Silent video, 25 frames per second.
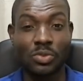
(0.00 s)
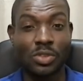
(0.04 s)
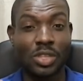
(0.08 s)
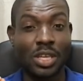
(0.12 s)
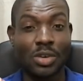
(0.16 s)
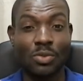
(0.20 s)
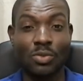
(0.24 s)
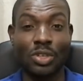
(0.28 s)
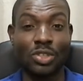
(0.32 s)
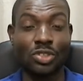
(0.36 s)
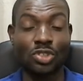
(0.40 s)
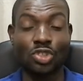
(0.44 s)

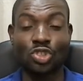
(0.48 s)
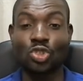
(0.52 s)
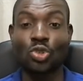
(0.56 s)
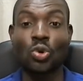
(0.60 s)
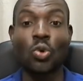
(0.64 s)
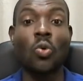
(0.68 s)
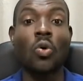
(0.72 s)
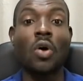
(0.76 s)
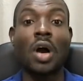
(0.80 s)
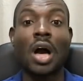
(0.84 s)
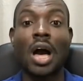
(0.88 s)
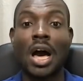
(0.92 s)
think it was
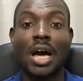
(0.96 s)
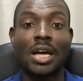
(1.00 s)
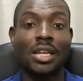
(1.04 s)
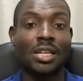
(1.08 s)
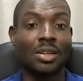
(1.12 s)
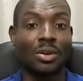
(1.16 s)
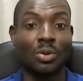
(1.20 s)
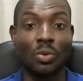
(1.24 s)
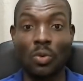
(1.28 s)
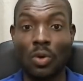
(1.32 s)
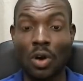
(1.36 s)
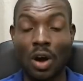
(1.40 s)
so
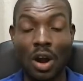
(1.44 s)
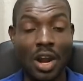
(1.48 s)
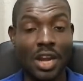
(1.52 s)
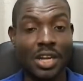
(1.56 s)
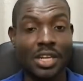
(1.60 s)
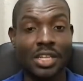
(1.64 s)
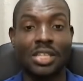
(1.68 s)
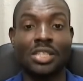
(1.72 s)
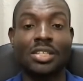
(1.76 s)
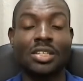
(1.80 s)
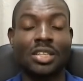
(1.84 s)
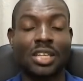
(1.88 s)
hot. The
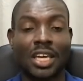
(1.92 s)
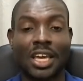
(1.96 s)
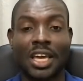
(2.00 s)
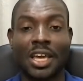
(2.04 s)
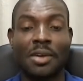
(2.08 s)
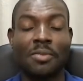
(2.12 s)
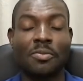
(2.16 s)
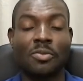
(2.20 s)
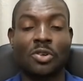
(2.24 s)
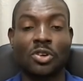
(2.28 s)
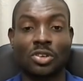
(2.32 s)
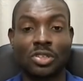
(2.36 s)
warning
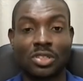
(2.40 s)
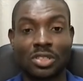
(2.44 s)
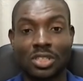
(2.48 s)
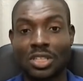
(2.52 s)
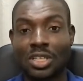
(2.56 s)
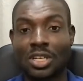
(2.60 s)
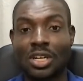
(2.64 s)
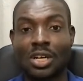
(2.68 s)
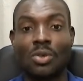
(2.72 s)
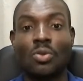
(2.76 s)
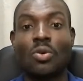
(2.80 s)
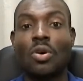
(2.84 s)
came,
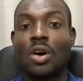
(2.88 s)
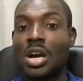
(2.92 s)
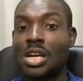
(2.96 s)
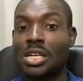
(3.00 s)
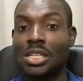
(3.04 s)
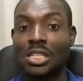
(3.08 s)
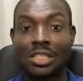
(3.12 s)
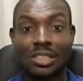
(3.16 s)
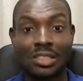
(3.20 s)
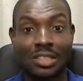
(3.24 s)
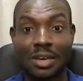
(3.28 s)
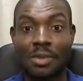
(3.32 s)
critical
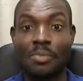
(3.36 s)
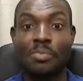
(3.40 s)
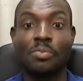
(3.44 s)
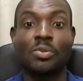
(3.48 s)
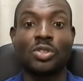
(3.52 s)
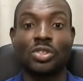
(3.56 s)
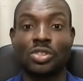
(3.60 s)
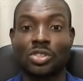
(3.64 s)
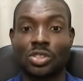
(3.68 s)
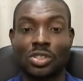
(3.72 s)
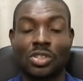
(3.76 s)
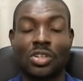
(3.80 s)
warning
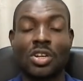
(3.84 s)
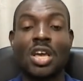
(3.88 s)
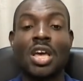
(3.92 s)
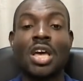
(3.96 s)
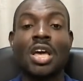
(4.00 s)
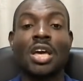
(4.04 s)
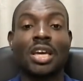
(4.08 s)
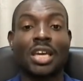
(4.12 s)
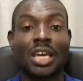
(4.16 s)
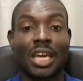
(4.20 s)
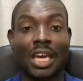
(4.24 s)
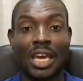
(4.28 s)
temperature
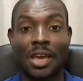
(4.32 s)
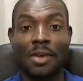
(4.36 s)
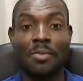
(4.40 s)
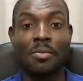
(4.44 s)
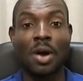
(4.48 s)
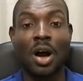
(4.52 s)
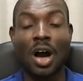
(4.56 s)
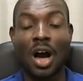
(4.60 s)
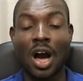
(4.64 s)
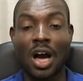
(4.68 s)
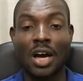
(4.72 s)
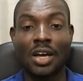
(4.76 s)

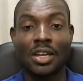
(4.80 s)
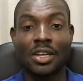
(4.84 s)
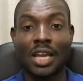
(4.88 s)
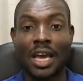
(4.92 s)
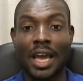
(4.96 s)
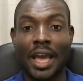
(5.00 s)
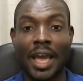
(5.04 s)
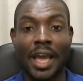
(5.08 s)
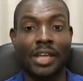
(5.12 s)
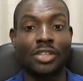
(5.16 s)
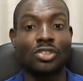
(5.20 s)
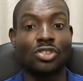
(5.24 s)
came on.
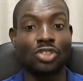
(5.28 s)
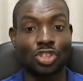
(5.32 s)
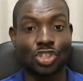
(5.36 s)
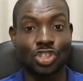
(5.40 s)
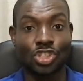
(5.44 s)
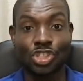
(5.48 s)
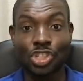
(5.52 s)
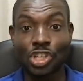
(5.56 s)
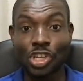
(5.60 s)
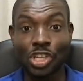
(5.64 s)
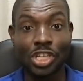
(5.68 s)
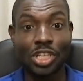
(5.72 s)
I had to
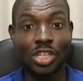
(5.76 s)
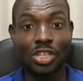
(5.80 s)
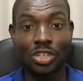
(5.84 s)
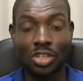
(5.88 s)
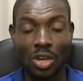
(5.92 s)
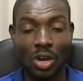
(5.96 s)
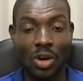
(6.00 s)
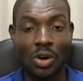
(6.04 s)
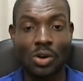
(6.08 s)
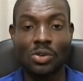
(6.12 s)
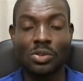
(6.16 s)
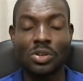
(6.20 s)
shut it
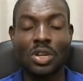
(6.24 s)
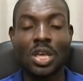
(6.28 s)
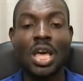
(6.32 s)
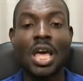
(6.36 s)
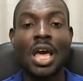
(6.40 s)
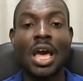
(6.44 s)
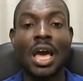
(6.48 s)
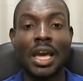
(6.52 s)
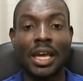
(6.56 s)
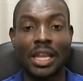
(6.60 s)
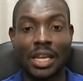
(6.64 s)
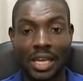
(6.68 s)
down
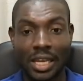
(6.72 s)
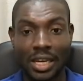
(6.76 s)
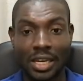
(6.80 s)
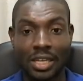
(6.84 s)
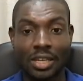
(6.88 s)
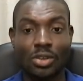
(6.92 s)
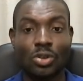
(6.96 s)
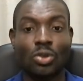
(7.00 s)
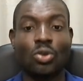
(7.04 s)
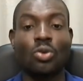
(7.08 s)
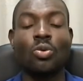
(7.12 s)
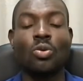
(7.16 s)
and let
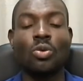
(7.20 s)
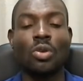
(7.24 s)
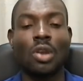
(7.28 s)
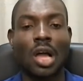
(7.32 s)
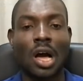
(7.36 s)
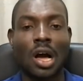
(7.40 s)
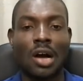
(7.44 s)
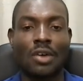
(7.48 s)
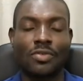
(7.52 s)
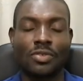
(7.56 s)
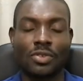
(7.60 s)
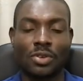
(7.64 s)
it cool
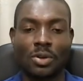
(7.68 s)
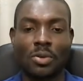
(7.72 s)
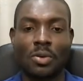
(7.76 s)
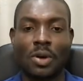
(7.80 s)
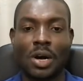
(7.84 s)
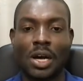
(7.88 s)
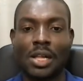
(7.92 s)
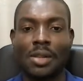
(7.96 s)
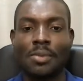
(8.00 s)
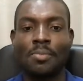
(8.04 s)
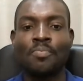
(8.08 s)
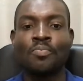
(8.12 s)
off for a
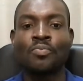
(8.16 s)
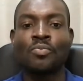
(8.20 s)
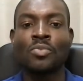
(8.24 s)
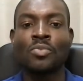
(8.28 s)
while.